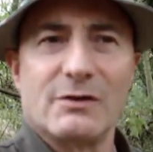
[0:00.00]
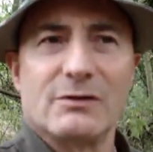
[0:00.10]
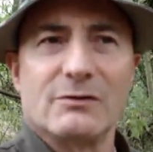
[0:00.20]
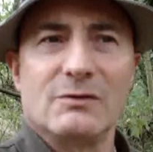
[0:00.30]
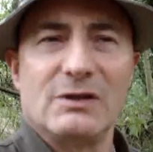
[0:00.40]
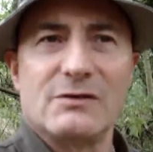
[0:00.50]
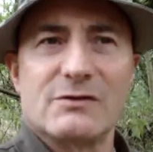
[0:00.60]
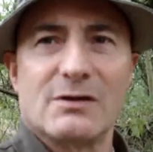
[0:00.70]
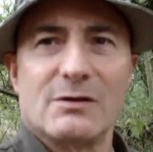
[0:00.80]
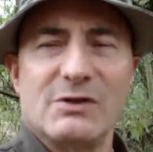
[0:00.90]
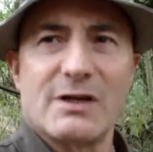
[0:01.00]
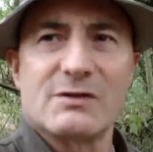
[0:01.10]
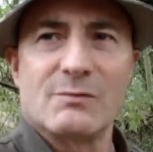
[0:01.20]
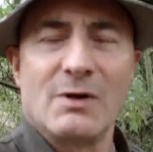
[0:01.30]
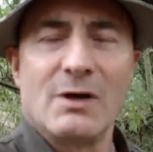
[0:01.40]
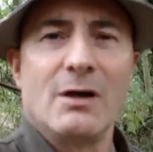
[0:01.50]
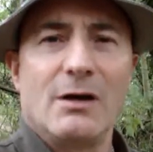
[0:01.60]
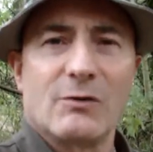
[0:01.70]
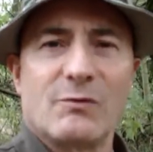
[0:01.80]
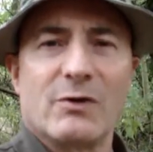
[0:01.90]
You know, he's had some
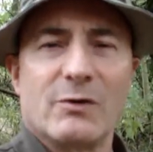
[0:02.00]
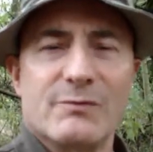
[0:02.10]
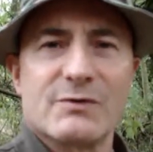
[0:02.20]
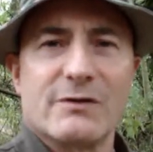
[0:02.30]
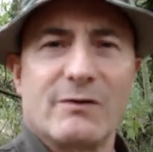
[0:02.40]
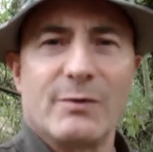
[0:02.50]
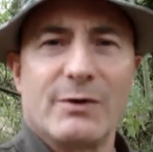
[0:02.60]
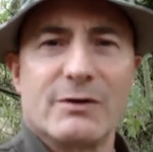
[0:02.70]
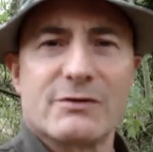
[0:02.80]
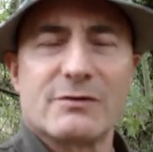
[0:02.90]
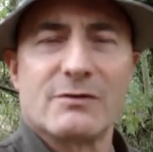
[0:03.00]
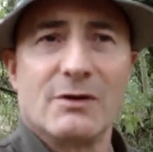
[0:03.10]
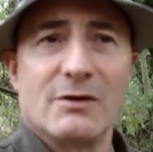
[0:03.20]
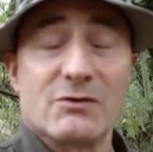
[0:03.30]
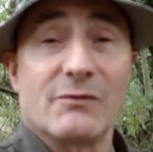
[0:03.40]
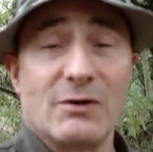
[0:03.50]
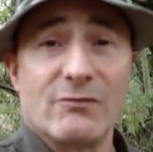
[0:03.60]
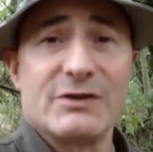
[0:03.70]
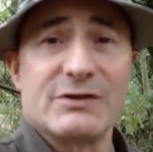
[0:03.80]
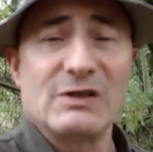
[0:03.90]
health problems over the past sort of few
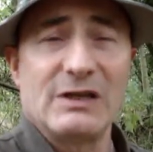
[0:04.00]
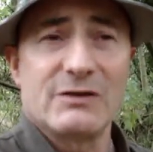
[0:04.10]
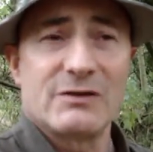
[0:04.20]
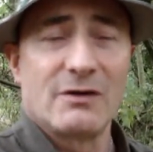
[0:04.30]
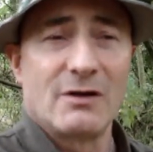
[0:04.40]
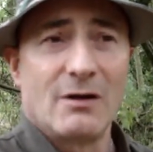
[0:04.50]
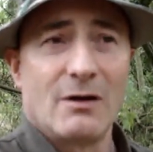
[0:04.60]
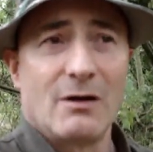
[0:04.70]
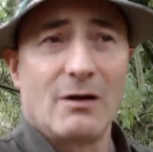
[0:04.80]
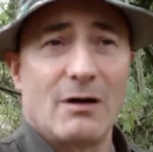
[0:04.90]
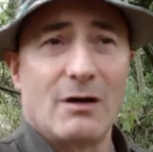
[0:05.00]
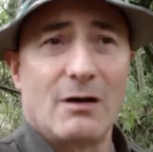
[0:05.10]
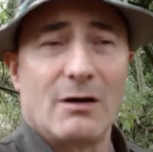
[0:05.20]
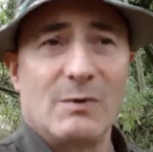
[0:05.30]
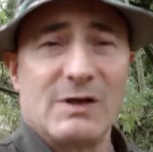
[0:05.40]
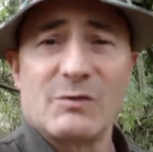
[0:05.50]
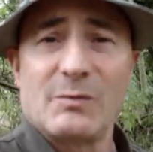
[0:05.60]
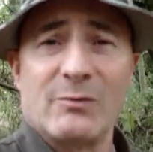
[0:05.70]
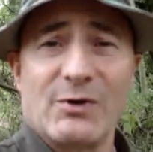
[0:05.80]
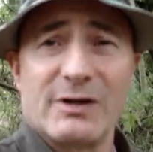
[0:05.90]
recent years, and it's a
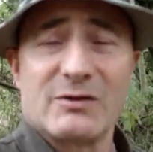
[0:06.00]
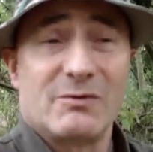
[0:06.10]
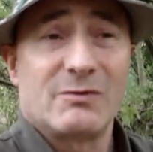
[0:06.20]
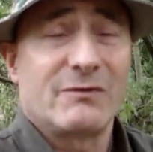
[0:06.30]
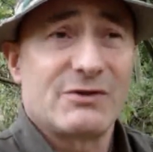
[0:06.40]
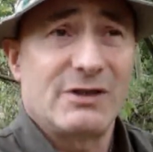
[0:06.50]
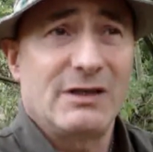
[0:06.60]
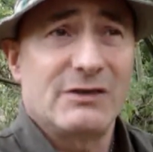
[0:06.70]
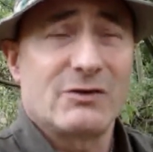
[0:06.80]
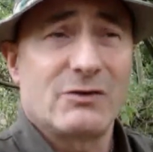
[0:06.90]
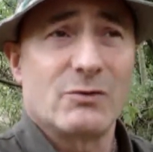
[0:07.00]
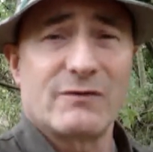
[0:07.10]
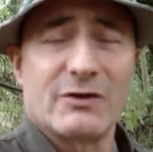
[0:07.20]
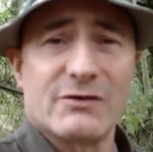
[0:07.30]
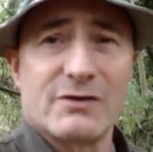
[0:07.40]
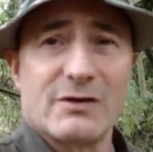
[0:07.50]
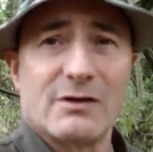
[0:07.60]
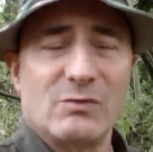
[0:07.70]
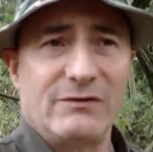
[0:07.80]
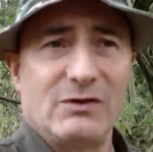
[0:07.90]
bit unpredictable, and obviously it's cause for
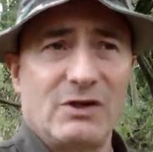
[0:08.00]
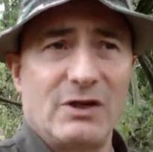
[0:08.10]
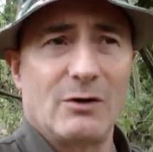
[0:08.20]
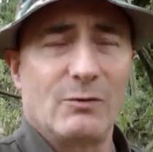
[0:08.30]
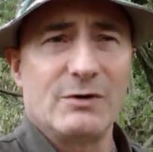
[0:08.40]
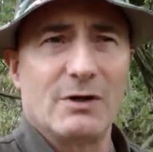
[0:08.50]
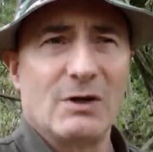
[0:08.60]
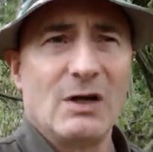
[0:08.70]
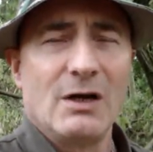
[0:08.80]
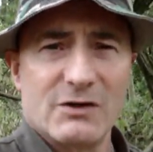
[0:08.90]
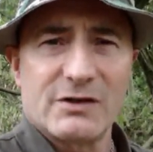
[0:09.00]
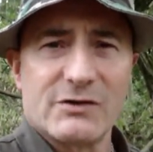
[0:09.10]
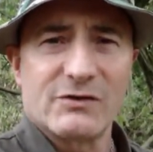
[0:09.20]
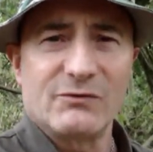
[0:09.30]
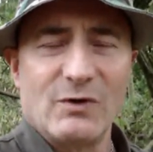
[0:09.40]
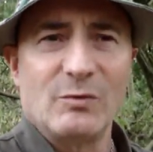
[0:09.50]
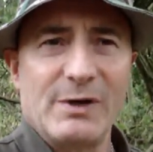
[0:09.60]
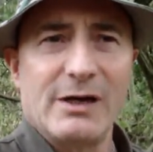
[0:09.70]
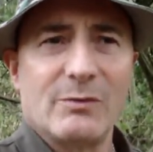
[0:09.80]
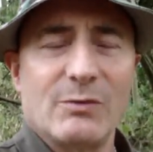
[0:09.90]
concern. But if you can get a sense of
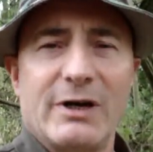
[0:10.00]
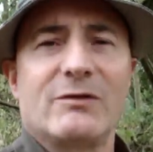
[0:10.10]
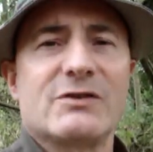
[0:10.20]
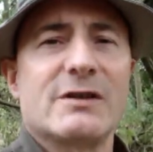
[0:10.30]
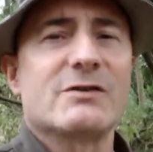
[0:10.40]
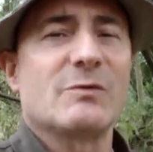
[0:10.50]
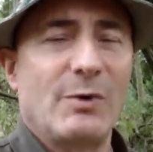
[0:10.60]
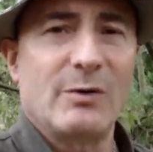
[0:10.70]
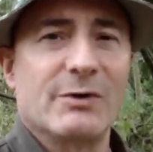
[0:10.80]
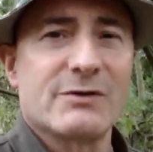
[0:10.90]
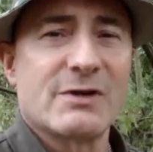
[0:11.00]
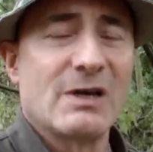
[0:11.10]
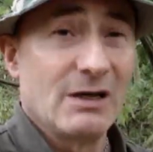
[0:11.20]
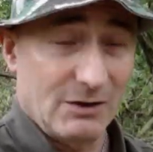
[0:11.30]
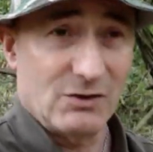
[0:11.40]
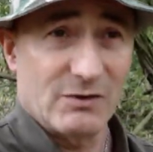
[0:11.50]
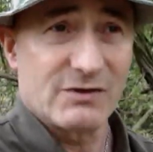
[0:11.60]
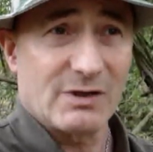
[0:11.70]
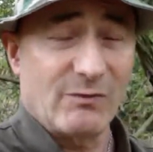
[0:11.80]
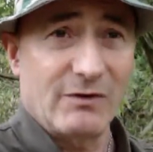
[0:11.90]
well-being by having a sense of purpose and doing
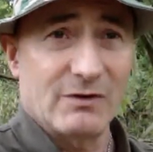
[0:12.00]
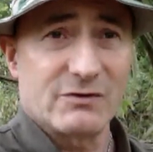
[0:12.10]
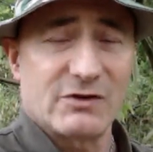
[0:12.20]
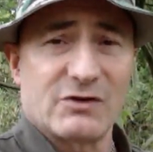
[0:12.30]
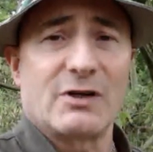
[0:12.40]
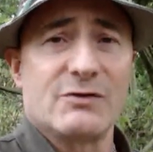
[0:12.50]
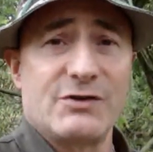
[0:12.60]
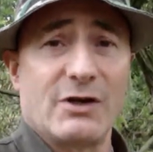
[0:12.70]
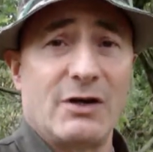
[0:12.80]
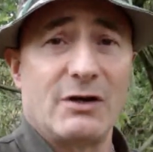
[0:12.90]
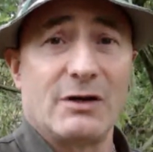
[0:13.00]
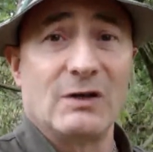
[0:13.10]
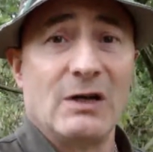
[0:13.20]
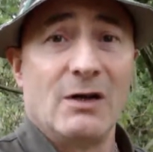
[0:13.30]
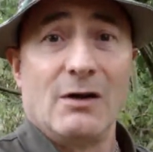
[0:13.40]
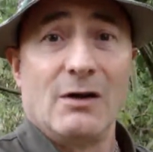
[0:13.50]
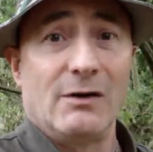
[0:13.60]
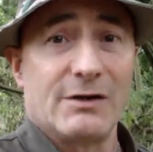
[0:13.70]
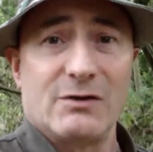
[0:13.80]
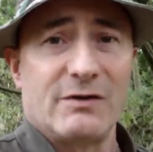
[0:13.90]
something that's close to your heart,
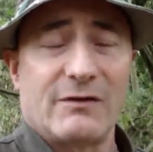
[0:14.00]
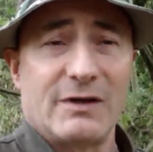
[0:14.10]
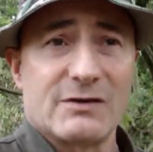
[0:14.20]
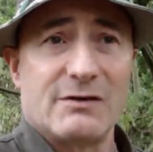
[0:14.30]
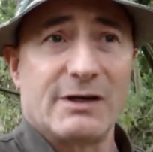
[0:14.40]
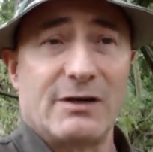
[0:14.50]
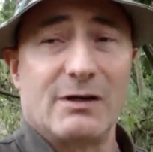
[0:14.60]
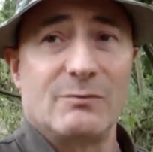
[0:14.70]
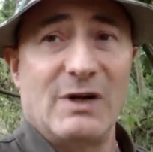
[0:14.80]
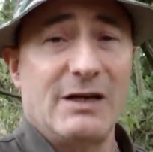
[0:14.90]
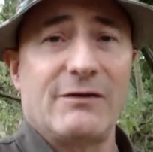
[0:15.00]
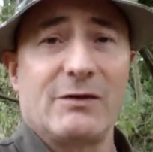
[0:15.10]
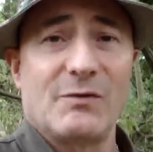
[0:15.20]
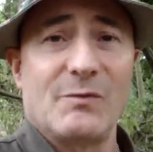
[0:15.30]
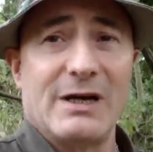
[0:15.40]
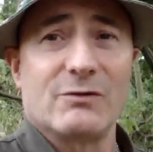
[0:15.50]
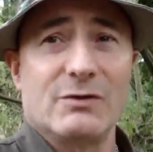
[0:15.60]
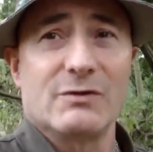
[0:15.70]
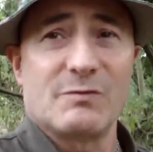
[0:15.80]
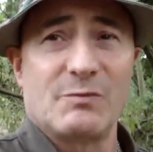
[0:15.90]
like doing things like anything from the
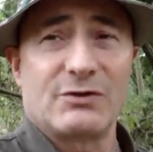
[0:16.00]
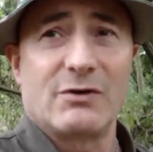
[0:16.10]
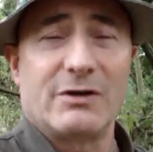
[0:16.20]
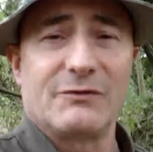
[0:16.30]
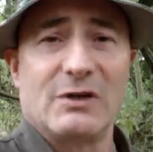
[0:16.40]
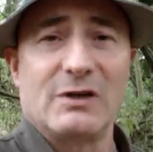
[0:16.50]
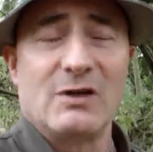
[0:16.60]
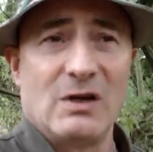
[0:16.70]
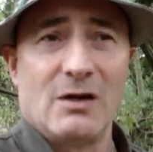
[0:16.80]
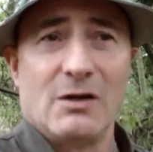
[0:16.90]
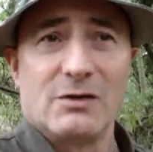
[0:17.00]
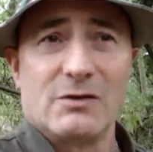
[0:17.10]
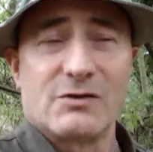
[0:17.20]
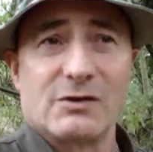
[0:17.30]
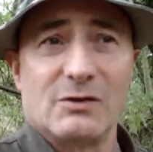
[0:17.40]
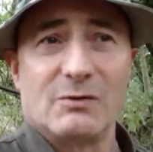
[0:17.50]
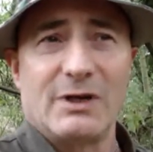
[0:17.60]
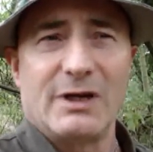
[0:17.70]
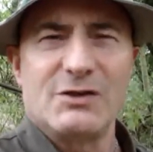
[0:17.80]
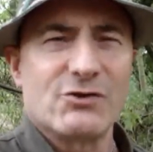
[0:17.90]
outdoors, bushcrafting, to
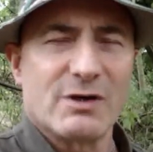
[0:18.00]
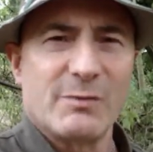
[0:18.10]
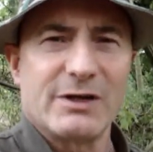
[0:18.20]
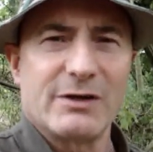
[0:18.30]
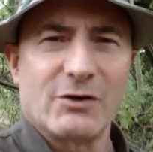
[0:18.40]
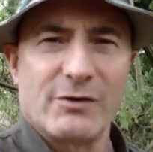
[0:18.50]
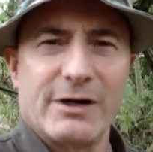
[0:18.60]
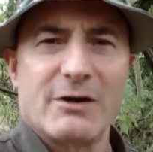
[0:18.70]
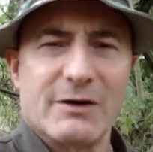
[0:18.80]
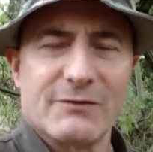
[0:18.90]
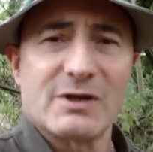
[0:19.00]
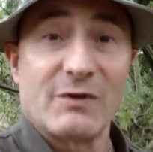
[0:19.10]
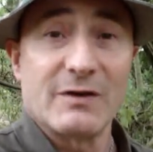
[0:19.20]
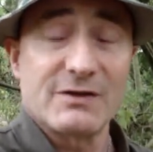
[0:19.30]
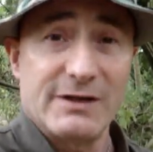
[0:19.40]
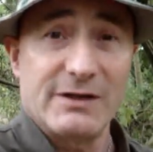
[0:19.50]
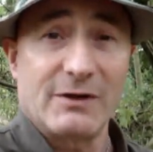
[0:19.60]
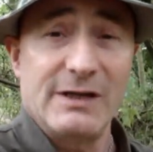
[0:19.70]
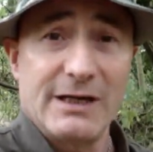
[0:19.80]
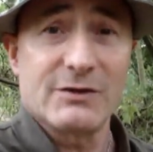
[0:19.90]
actually trying to make a career out of something that's
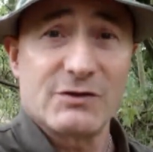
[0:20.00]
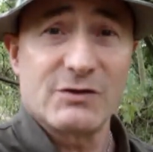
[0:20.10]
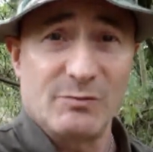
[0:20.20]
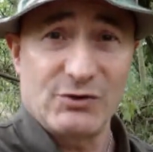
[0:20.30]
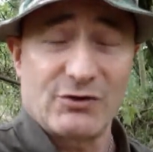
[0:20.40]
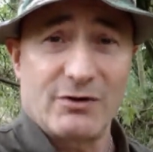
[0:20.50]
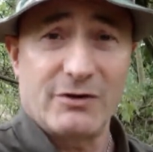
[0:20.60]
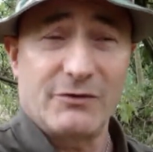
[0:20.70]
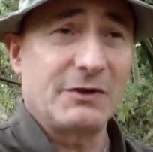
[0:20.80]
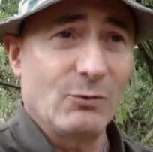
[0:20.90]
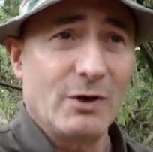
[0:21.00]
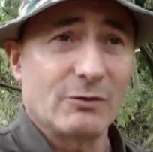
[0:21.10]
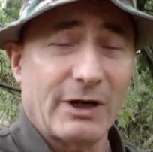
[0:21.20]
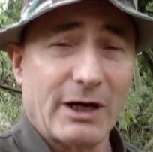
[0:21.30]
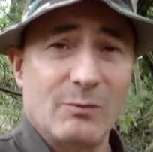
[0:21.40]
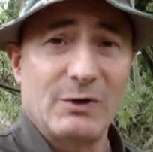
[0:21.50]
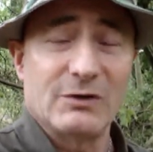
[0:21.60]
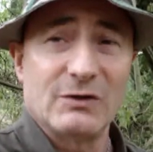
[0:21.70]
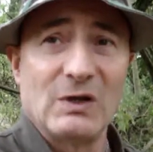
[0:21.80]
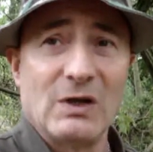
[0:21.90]
linked to bushcrafting, wild
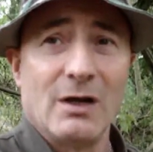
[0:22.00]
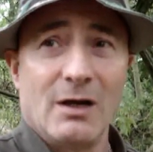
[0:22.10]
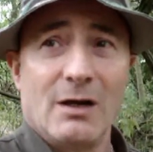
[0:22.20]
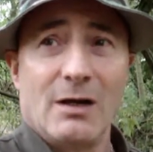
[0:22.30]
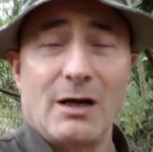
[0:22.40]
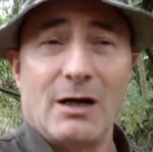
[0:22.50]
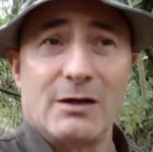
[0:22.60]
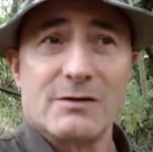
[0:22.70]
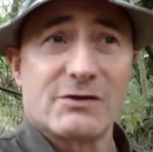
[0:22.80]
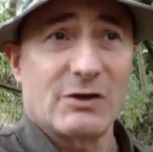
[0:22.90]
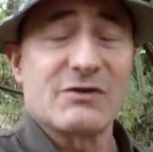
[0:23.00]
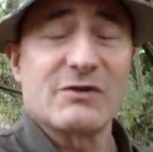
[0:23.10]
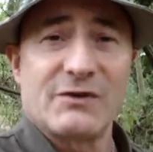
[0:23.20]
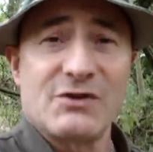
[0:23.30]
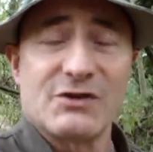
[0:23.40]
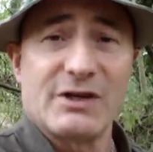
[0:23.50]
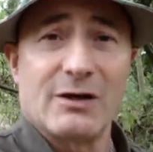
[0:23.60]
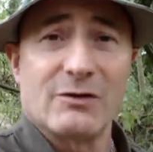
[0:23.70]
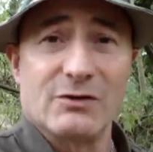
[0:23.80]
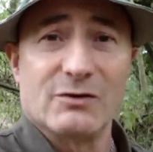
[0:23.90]
camping, and self-sufficiency
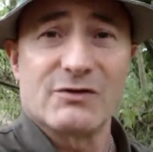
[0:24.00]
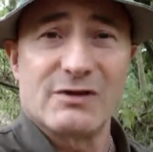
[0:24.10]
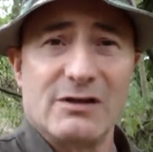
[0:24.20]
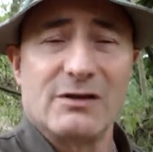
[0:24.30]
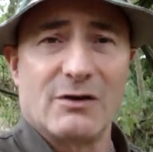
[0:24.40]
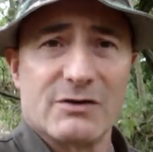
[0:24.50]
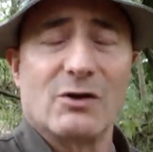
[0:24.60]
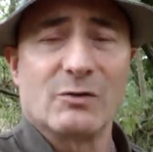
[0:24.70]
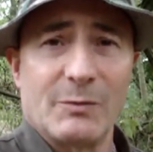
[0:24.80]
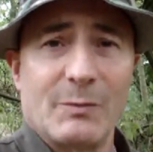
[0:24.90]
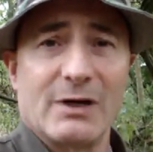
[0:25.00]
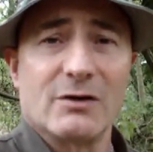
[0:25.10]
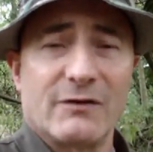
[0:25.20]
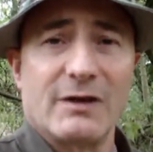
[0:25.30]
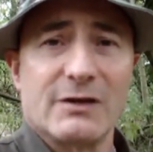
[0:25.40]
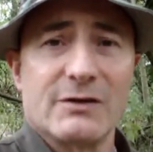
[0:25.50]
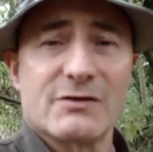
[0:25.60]
outdoors, then you know it's got to be a good thing.